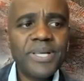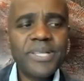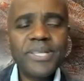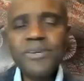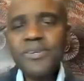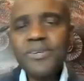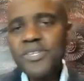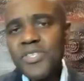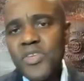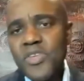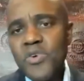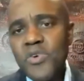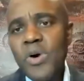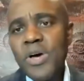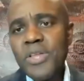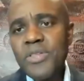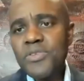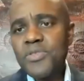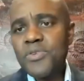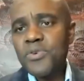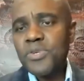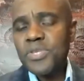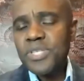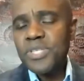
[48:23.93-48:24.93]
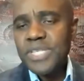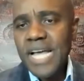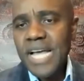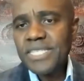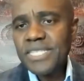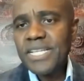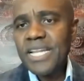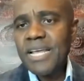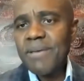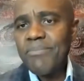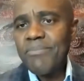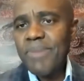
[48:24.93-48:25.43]
There's no other, those
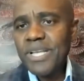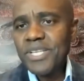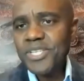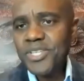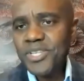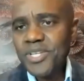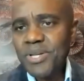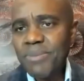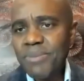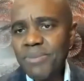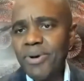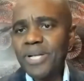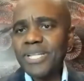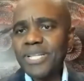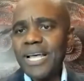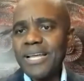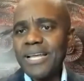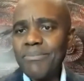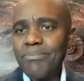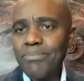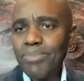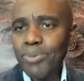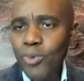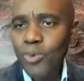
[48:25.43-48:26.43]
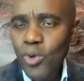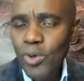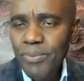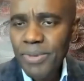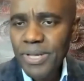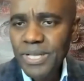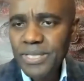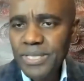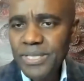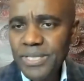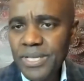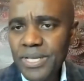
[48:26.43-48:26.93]
stats that I mentioned about
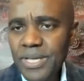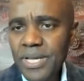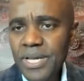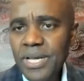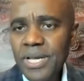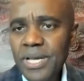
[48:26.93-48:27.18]
unemployment,